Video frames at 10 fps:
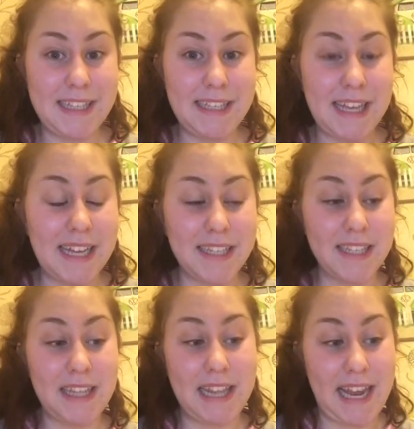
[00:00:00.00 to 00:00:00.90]
get
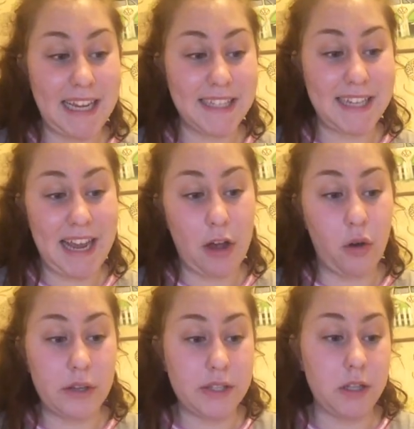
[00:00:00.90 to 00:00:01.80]
lazy
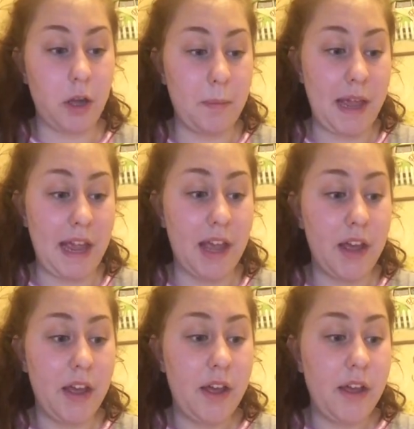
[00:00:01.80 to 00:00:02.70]
or sloppy.
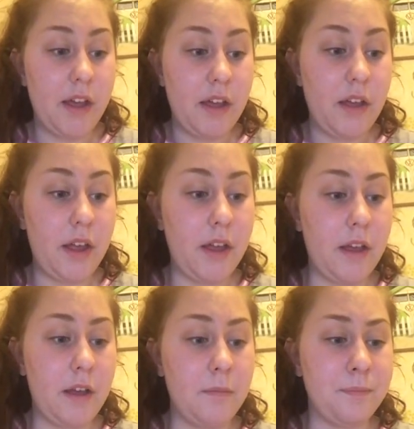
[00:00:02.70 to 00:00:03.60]

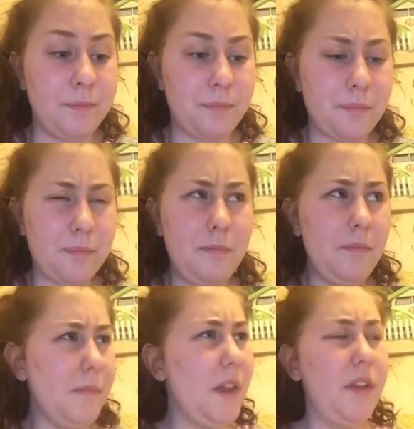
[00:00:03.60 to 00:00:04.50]
I
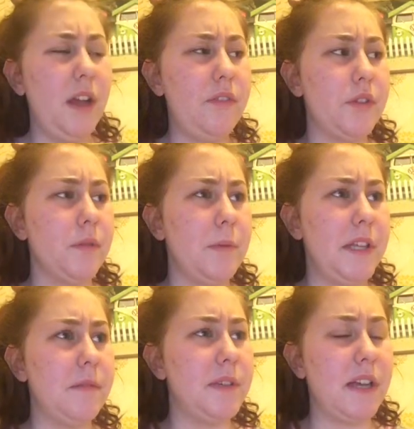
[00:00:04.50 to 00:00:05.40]
think I've just
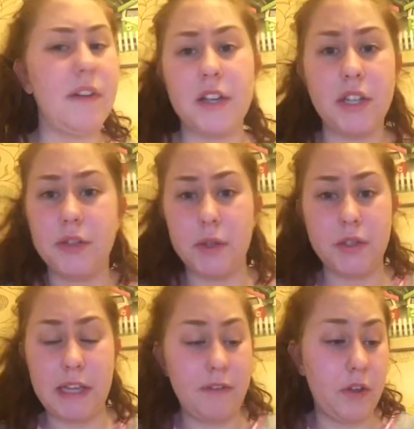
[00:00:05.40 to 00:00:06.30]
repeated myself actually, so I'll
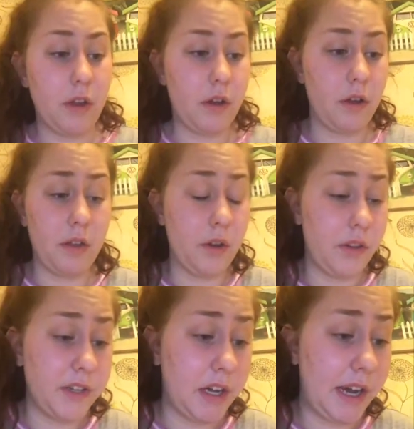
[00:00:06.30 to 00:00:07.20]
just give another
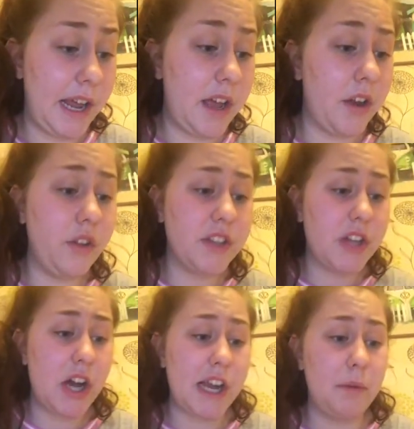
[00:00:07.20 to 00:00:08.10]
target. Another
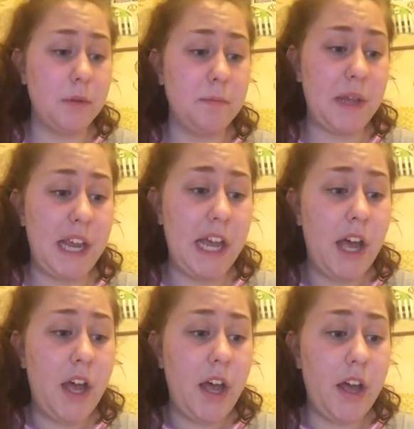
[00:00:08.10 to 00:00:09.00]
target would be
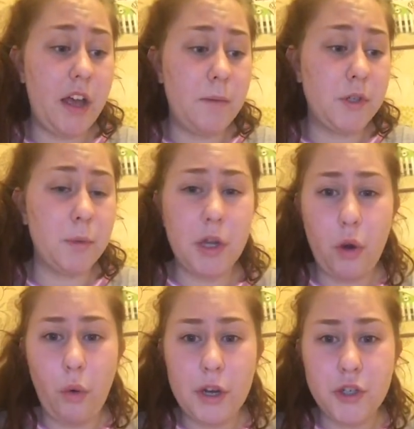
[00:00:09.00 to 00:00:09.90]
to
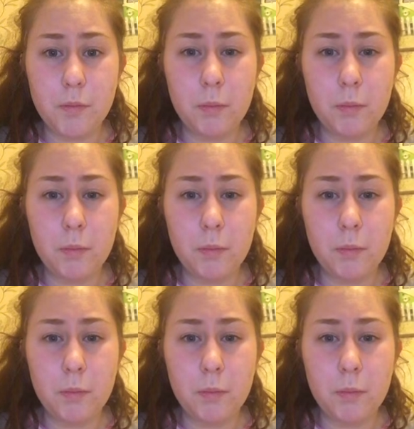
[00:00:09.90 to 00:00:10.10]
encourage